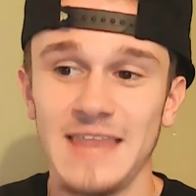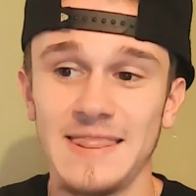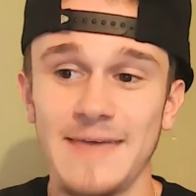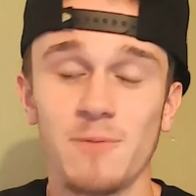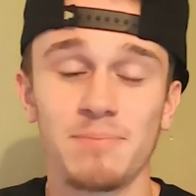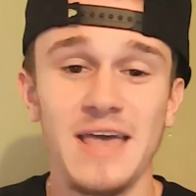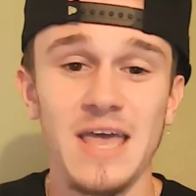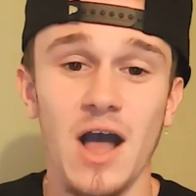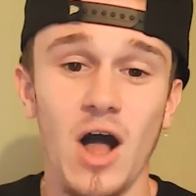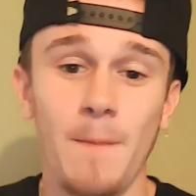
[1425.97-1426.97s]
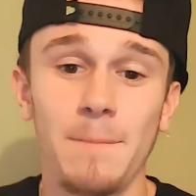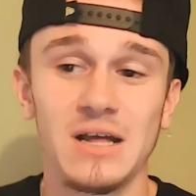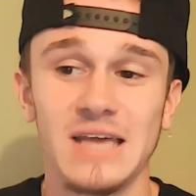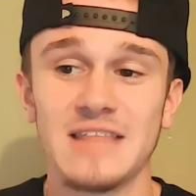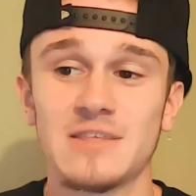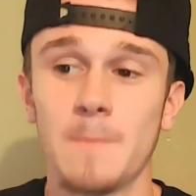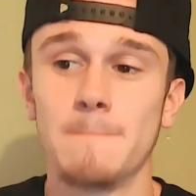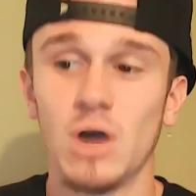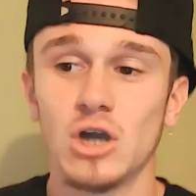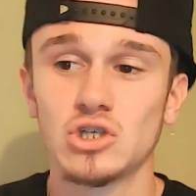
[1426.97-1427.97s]
and they will play up against
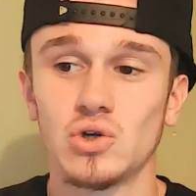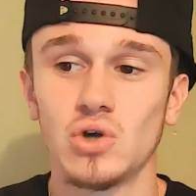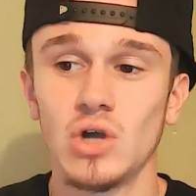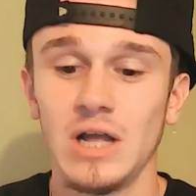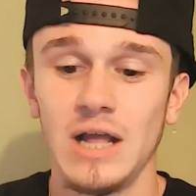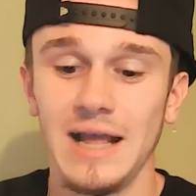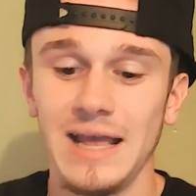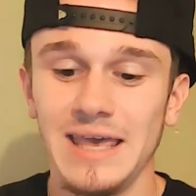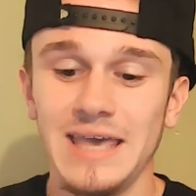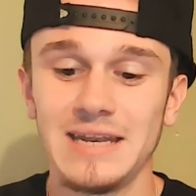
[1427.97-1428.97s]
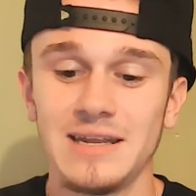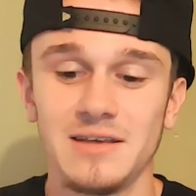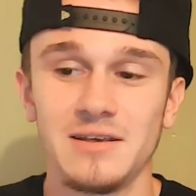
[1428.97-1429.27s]
Marshall in